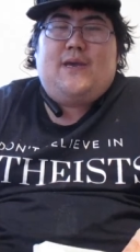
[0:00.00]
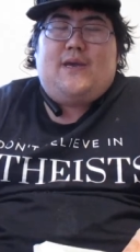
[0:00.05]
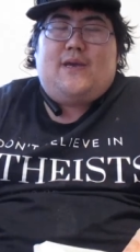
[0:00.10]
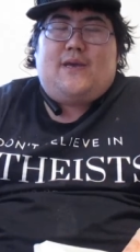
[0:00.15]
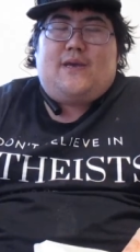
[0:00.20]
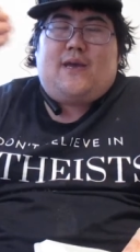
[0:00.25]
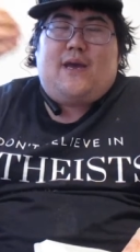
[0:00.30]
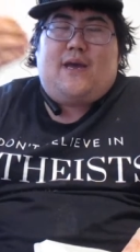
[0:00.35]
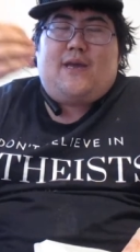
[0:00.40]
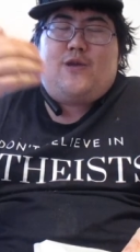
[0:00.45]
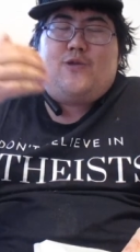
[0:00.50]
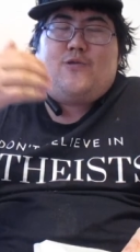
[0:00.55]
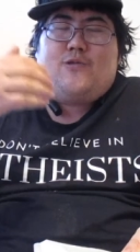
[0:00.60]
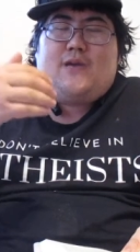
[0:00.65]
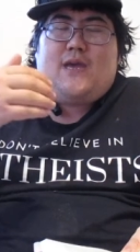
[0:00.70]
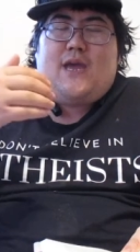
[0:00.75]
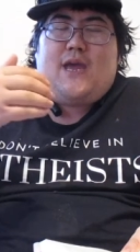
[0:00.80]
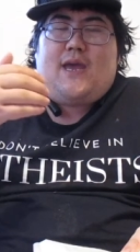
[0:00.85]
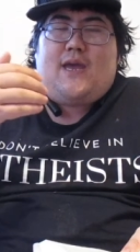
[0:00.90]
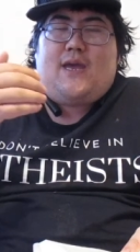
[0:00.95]
God, you
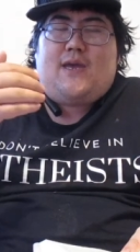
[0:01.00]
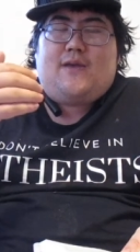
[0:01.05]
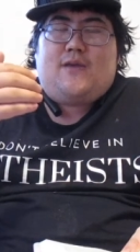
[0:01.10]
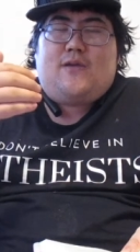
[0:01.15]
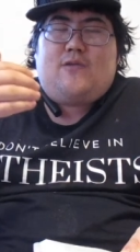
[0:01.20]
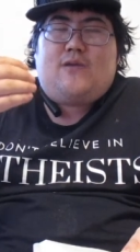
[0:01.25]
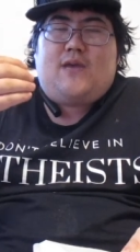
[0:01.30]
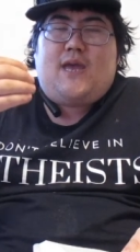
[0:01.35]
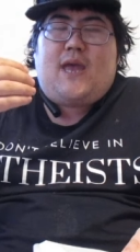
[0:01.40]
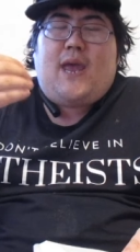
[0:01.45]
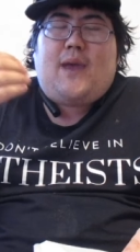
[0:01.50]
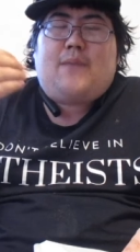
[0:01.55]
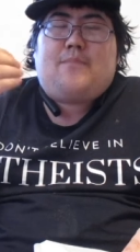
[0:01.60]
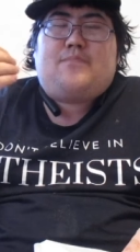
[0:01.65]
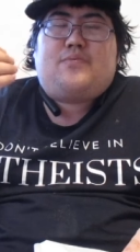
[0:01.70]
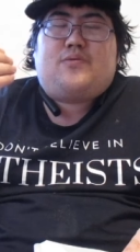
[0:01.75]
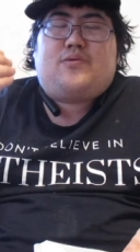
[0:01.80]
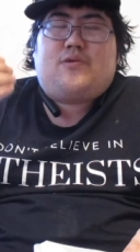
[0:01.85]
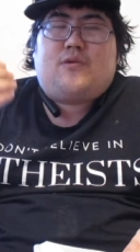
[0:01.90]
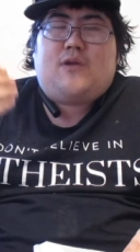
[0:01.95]

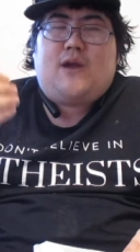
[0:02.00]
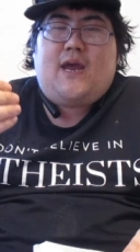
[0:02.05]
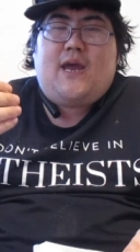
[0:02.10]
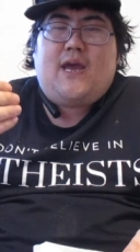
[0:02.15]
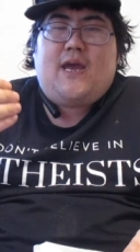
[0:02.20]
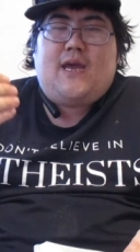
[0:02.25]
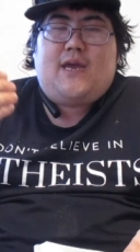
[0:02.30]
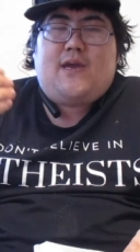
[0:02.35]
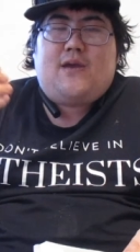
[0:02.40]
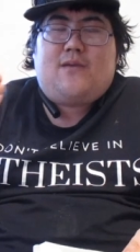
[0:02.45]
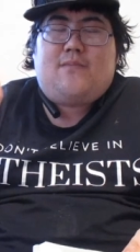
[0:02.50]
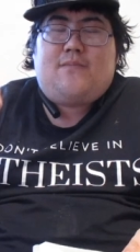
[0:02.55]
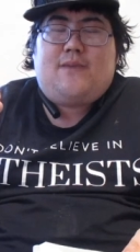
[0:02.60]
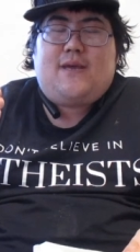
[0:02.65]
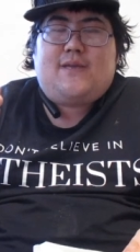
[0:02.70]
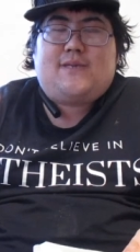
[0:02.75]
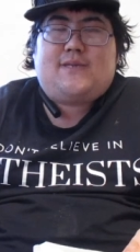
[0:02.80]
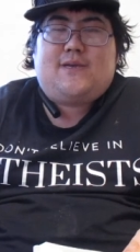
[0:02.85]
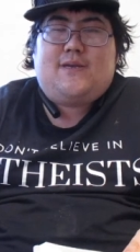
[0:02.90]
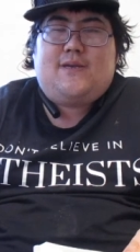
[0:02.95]
can't pray your
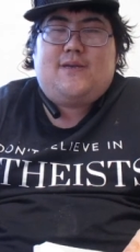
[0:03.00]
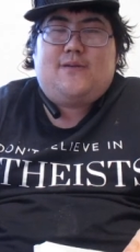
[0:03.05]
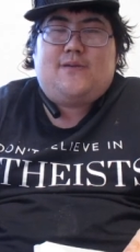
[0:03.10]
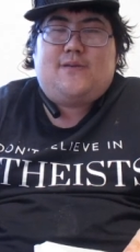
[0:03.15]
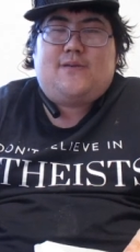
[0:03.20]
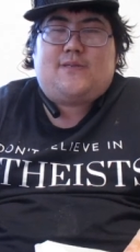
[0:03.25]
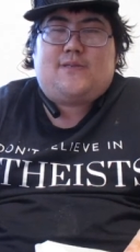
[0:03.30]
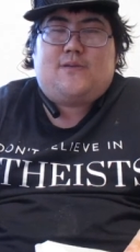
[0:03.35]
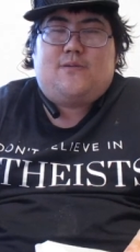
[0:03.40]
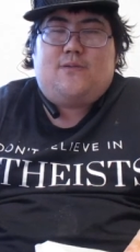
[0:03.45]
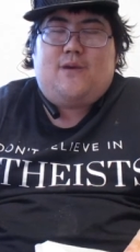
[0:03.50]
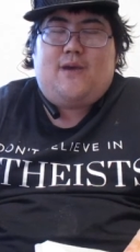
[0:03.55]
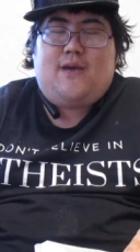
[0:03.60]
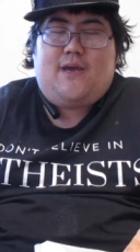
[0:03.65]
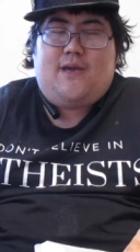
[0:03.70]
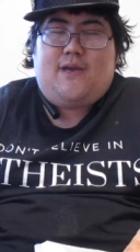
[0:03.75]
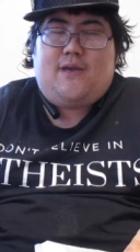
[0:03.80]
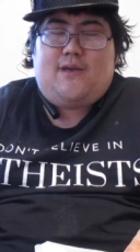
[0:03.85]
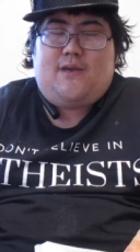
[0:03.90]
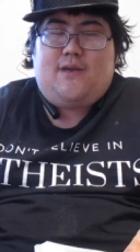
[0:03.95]
mental illness
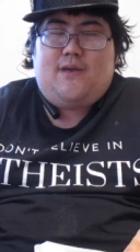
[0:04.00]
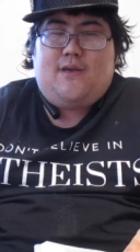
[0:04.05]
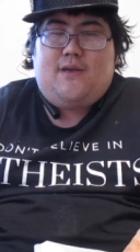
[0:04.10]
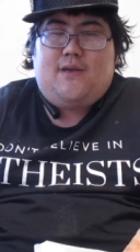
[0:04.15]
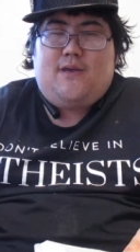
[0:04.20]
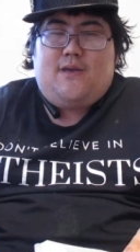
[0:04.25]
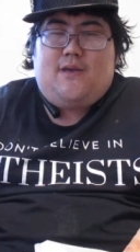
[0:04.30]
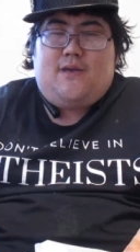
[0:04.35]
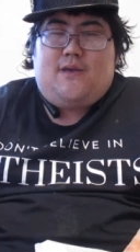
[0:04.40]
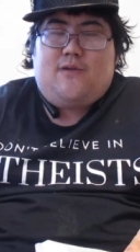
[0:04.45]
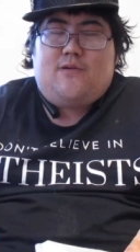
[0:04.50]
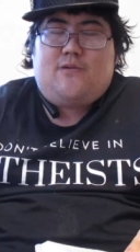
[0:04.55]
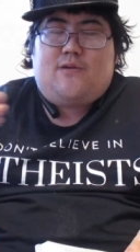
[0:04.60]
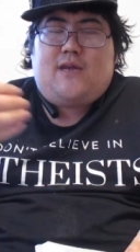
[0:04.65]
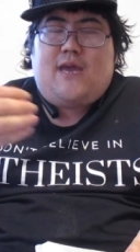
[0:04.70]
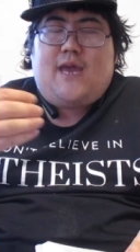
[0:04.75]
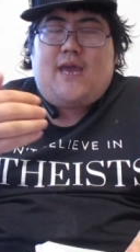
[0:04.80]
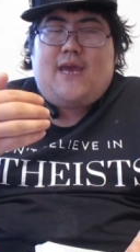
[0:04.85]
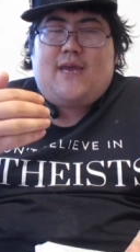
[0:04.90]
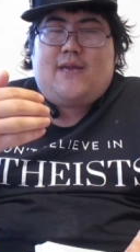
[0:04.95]
away. You
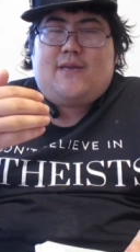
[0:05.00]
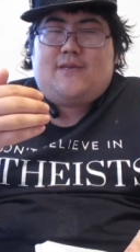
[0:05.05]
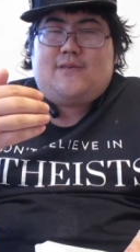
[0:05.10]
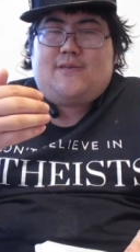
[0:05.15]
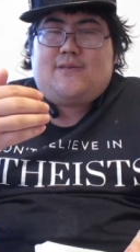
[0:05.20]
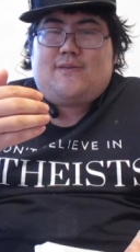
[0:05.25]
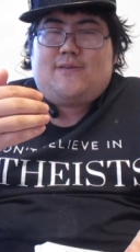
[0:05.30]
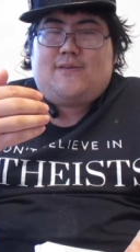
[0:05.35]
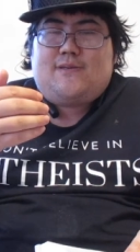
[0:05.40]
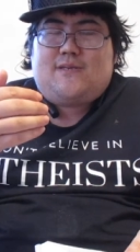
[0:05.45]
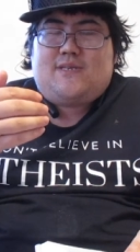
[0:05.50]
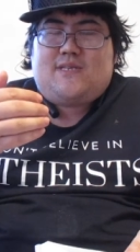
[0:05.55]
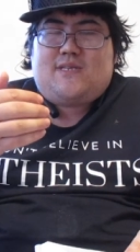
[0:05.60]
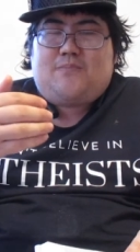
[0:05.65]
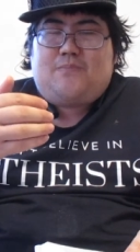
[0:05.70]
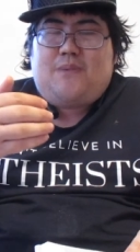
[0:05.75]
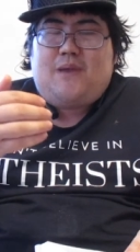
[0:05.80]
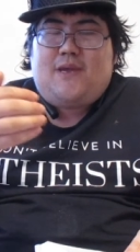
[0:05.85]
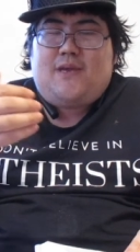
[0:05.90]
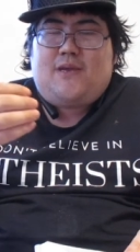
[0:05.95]
can't
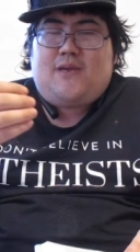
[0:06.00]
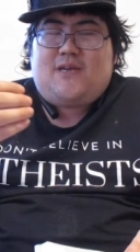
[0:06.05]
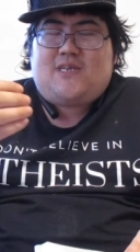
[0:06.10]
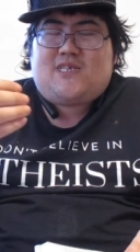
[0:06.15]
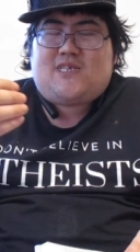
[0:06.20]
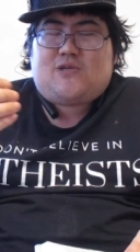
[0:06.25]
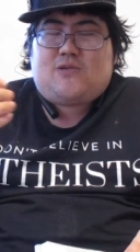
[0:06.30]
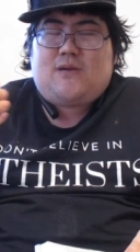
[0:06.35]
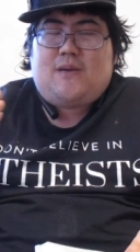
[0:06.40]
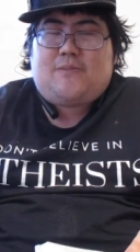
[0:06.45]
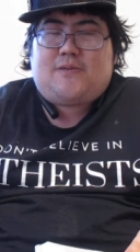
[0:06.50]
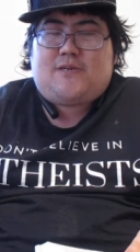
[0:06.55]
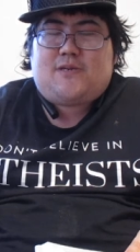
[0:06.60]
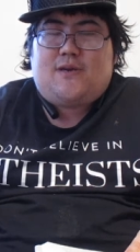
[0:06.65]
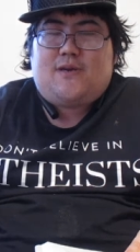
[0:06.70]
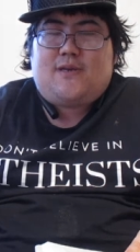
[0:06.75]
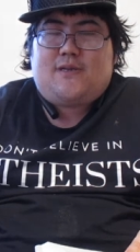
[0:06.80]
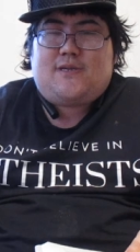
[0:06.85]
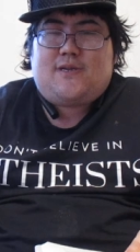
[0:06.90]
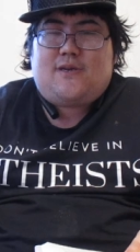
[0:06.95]
speak
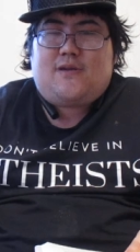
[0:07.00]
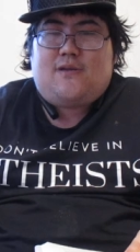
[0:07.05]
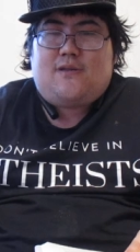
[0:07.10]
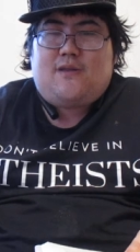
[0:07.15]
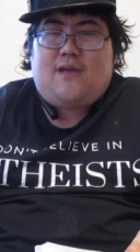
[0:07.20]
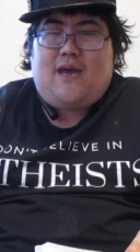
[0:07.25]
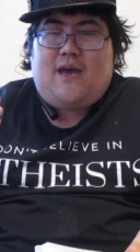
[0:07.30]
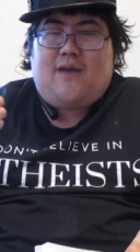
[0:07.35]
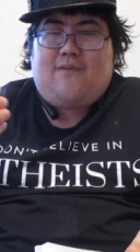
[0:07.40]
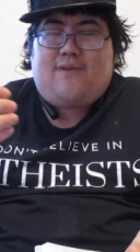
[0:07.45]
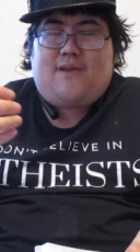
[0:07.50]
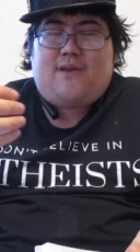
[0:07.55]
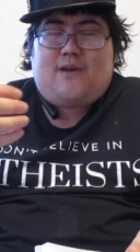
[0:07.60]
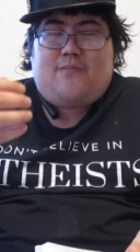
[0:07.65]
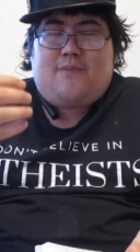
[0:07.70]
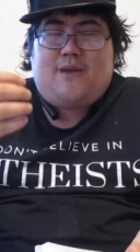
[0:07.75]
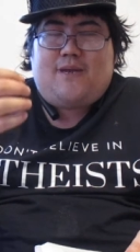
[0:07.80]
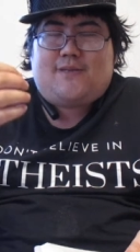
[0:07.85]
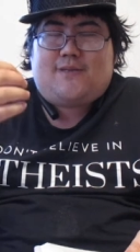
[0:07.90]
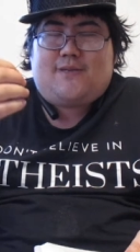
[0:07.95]
scripture into your life and
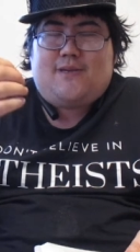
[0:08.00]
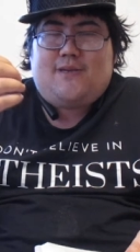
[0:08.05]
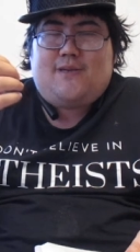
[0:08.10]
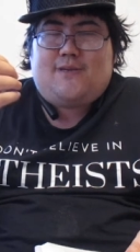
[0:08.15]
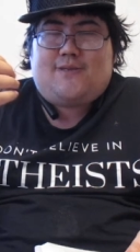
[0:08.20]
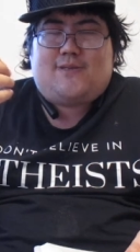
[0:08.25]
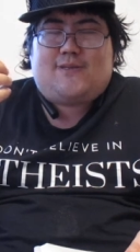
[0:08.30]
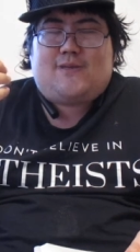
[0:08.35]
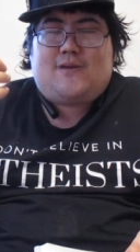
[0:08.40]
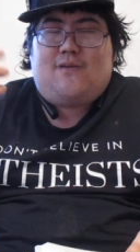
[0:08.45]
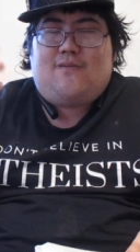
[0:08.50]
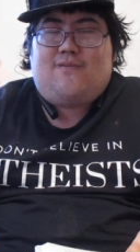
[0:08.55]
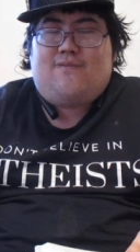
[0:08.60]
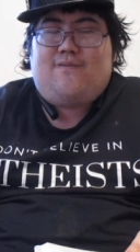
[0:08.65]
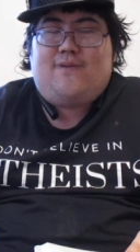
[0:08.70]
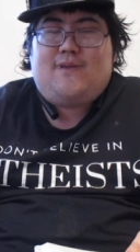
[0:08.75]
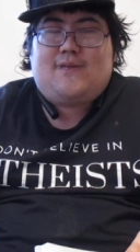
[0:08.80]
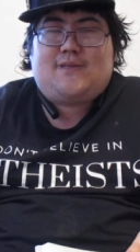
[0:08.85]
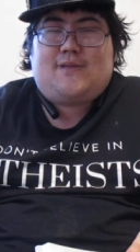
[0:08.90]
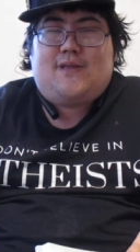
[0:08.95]
your mental illness is going to
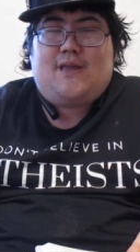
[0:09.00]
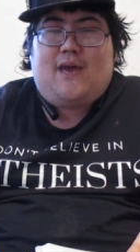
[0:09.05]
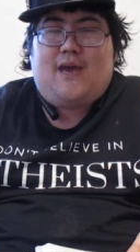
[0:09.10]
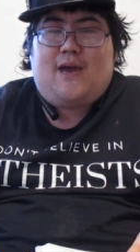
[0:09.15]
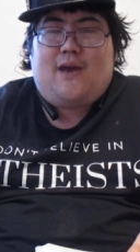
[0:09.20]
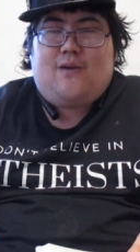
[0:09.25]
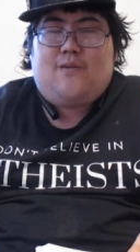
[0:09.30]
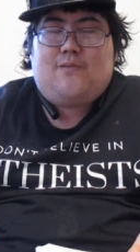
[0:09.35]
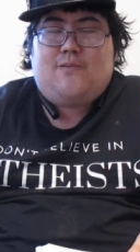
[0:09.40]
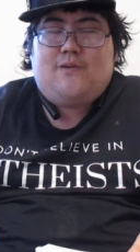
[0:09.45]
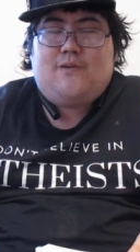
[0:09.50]
fizzle out.